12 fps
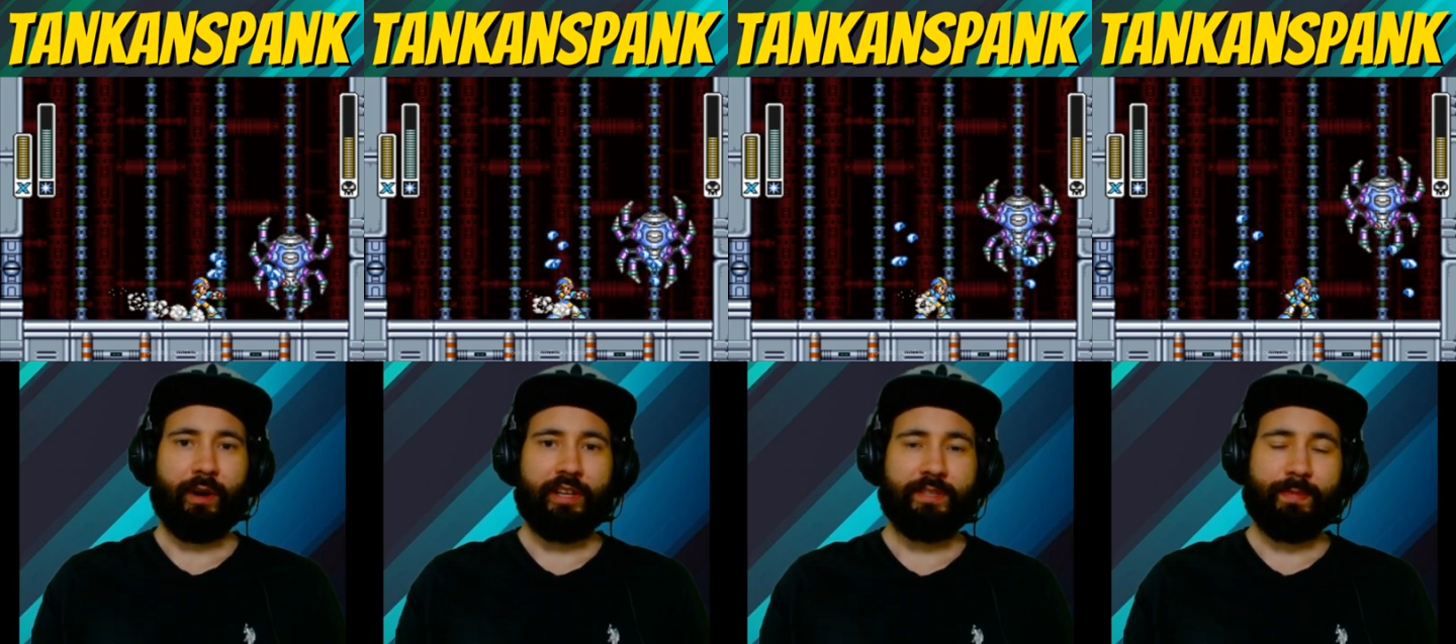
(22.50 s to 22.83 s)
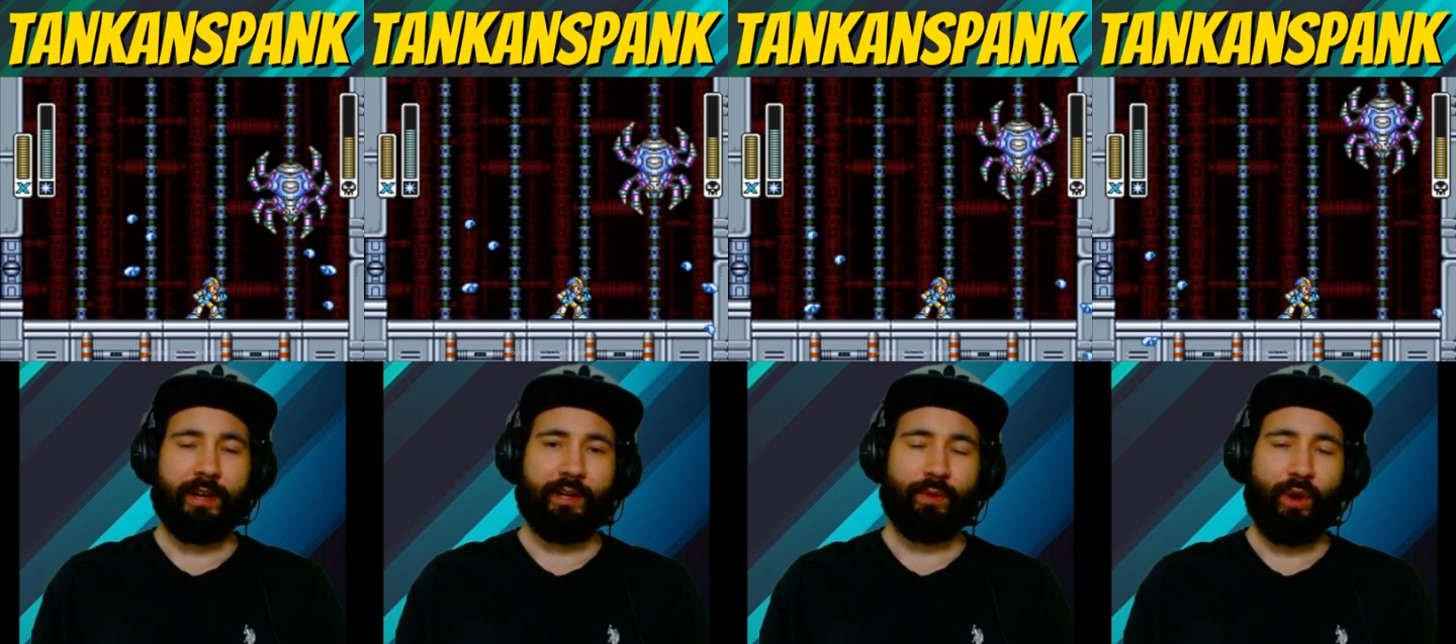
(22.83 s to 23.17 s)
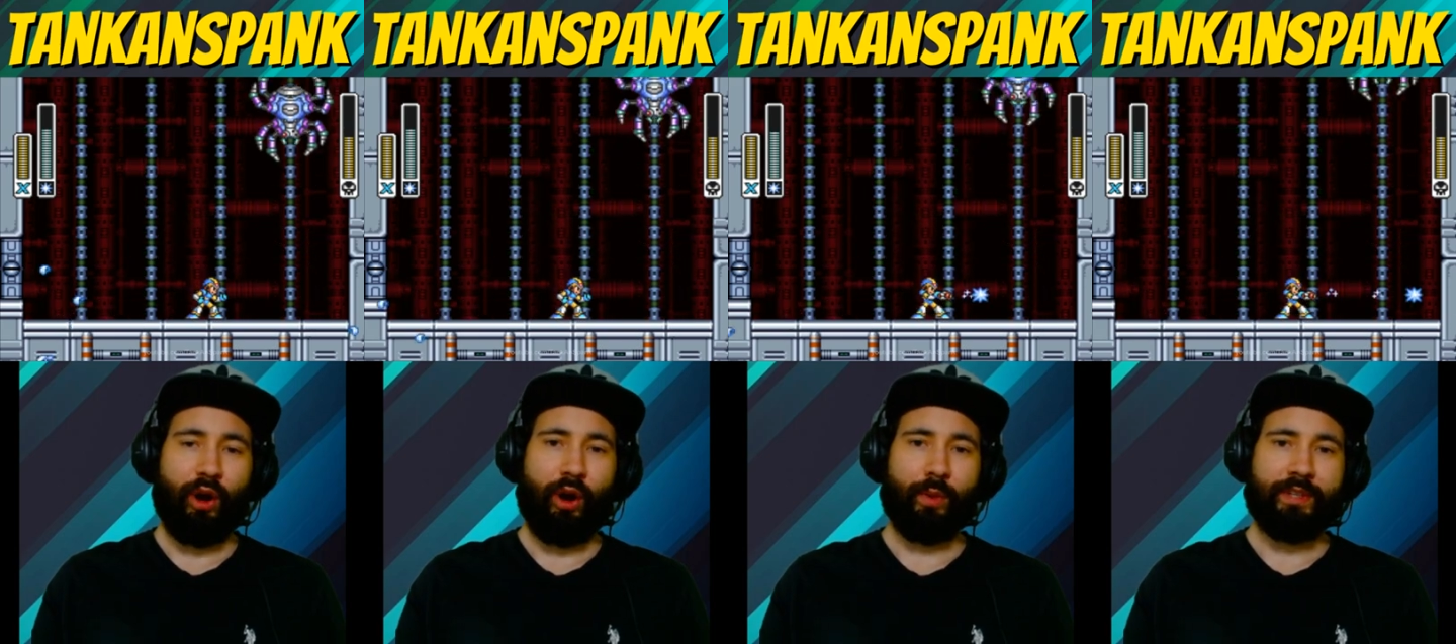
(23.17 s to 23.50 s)
Bospider
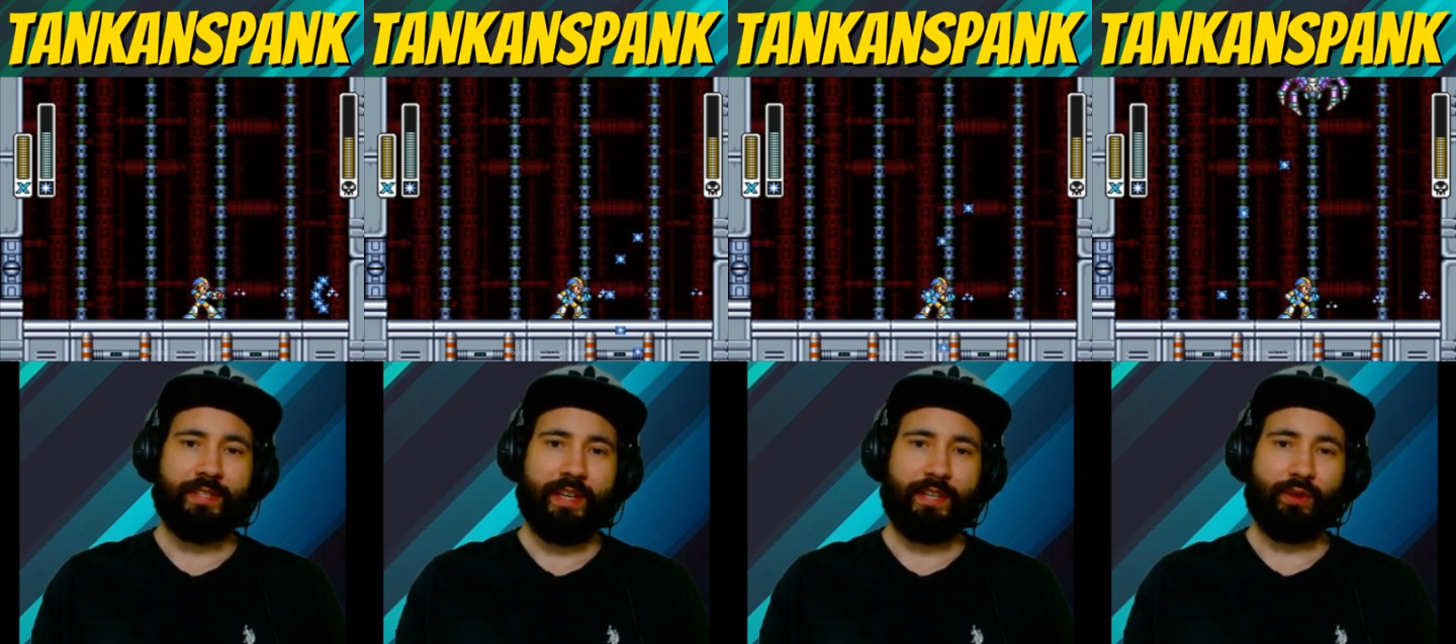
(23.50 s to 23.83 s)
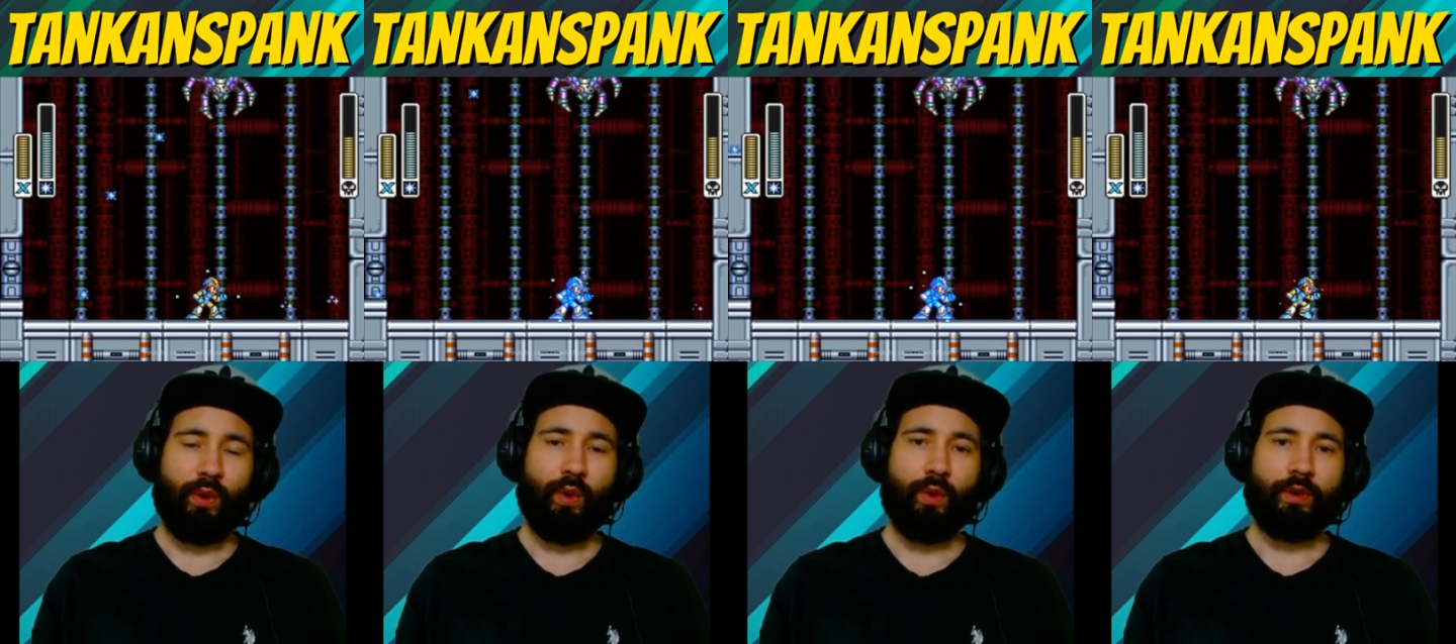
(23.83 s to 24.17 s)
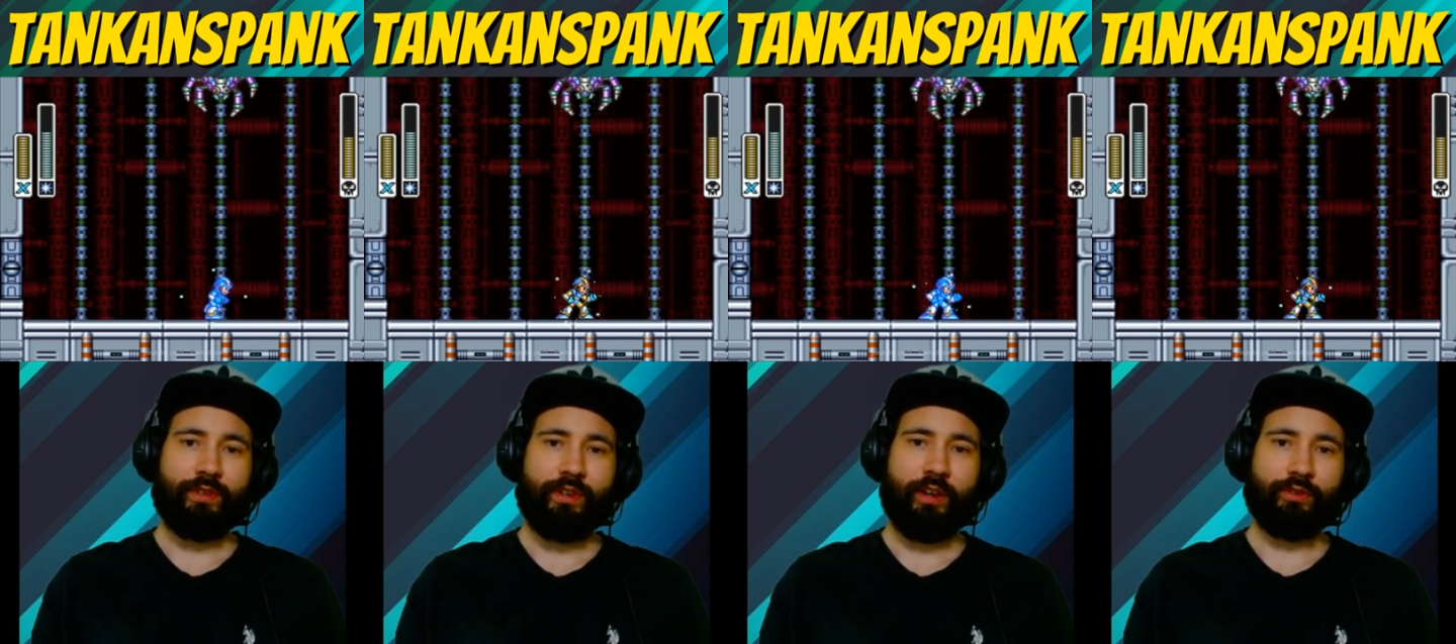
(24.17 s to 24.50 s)
will always take the
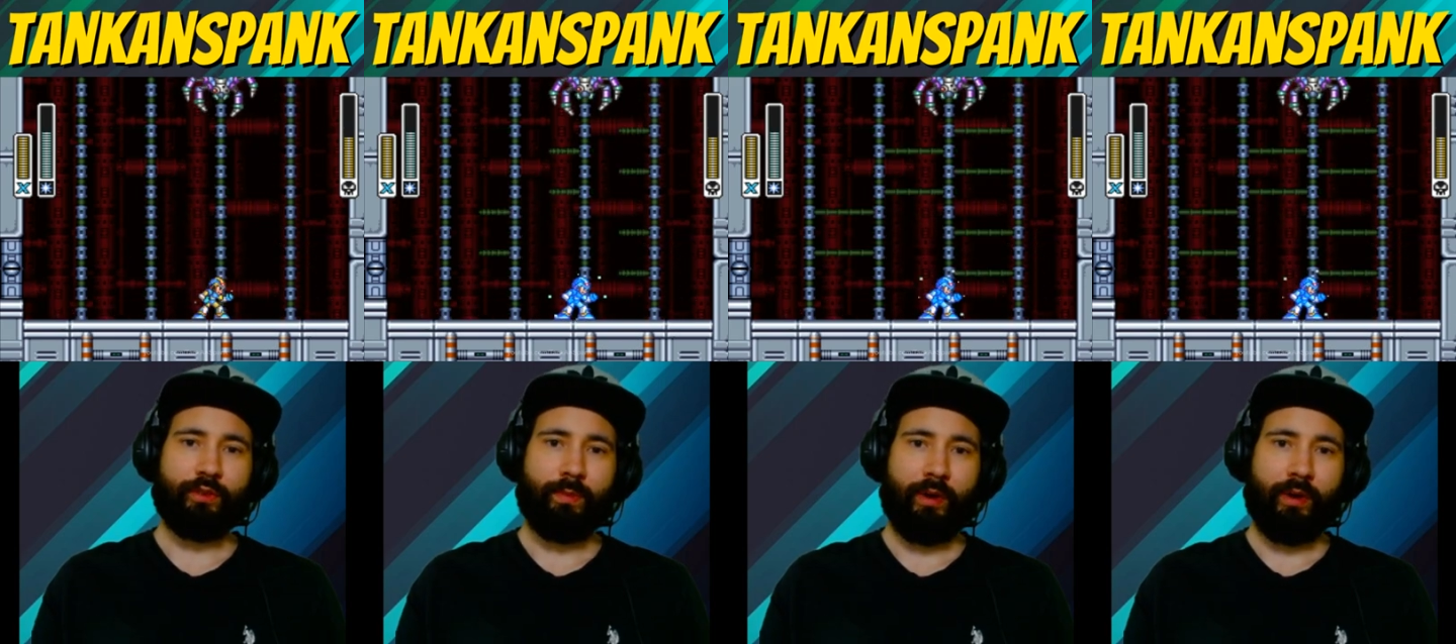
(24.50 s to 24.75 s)
horizontal